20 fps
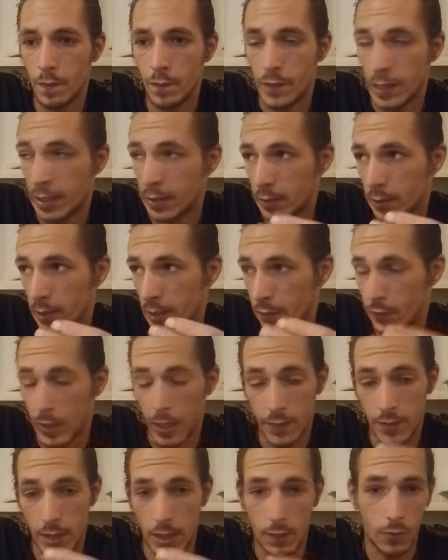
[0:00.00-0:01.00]
Then, if
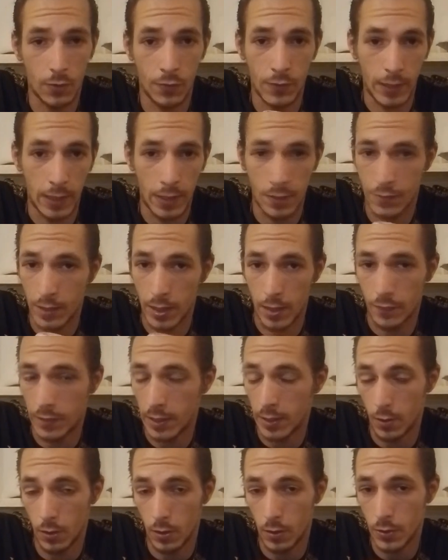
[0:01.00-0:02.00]
that's everything, if
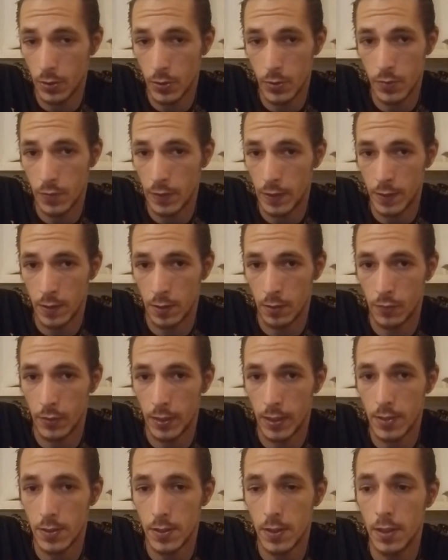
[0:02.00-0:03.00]
all those things are
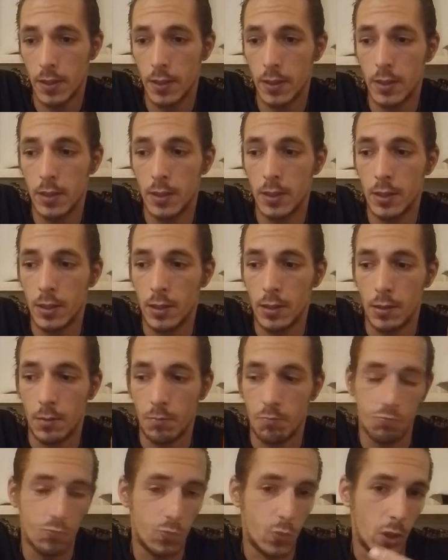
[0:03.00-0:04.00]
fixed,
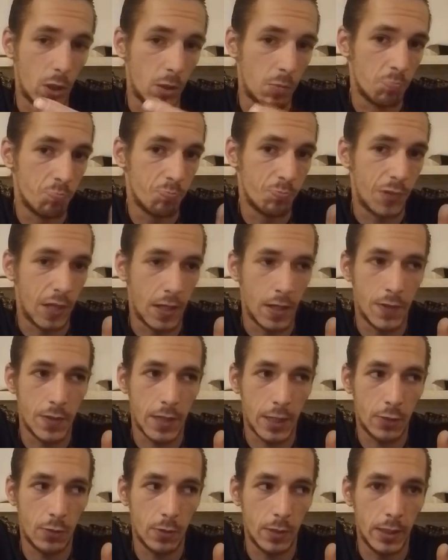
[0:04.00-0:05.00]
well, then it's
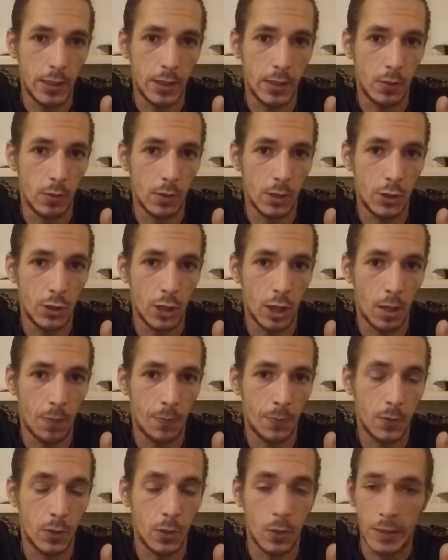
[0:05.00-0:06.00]
actually the only
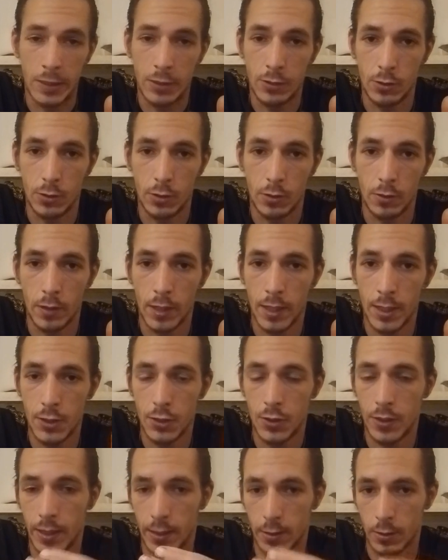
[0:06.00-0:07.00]
job going to the garage.
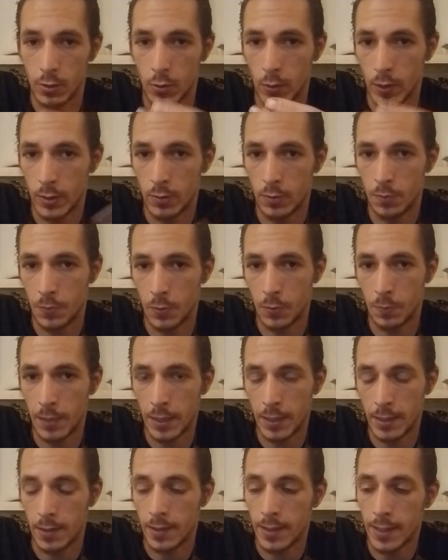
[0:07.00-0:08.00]
They are going to put
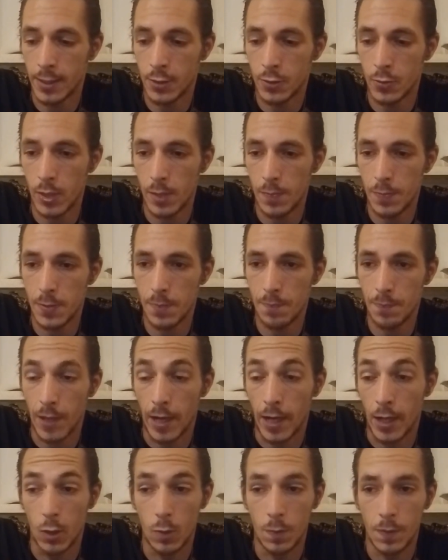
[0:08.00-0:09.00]
back the tank straps.
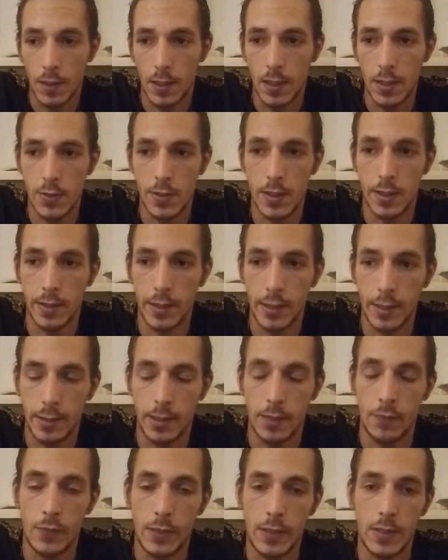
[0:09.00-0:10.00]
I hope at least that they
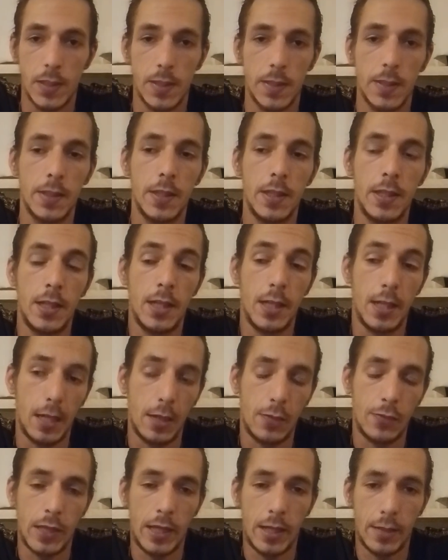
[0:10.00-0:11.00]
can fix it.
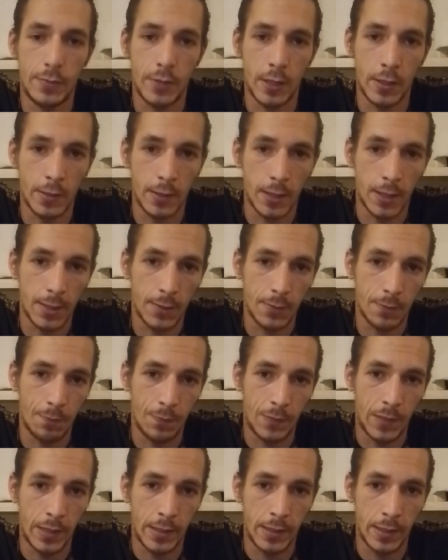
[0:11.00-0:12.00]
If they have done that,
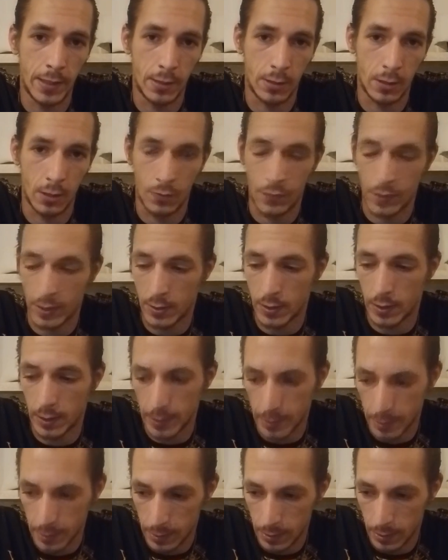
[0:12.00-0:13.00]
then they are going to fix
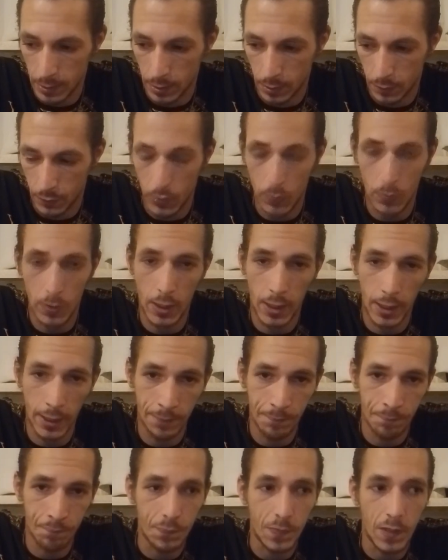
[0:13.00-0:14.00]
the fuel
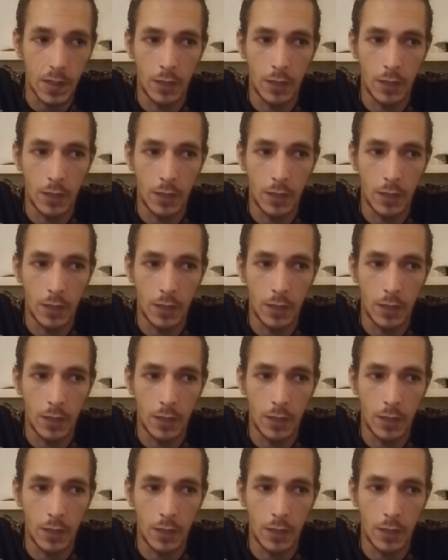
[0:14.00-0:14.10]
line.